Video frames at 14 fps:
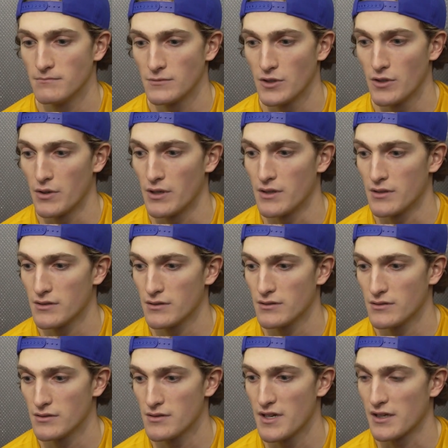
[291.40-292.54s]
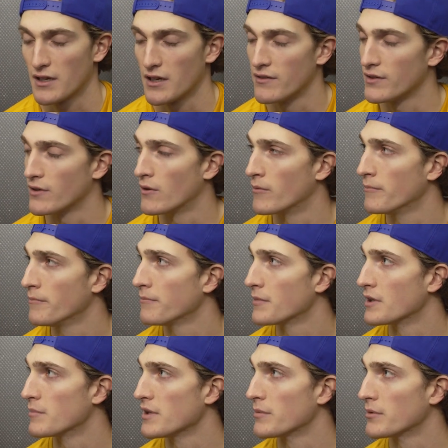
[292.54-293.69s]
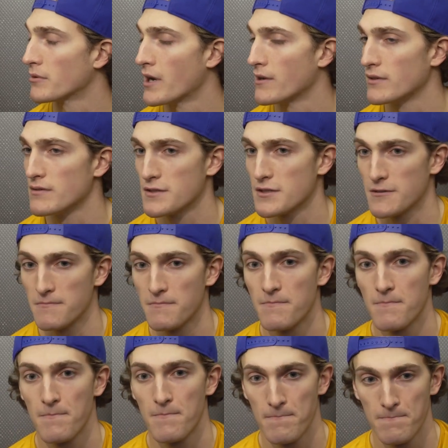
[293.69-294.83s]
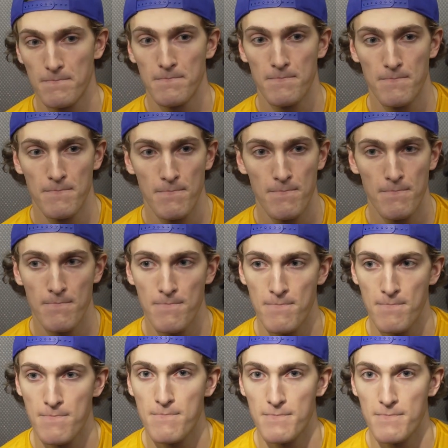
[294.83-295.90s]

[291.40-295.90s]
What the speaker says: you want to take care of your home and the people around it. So.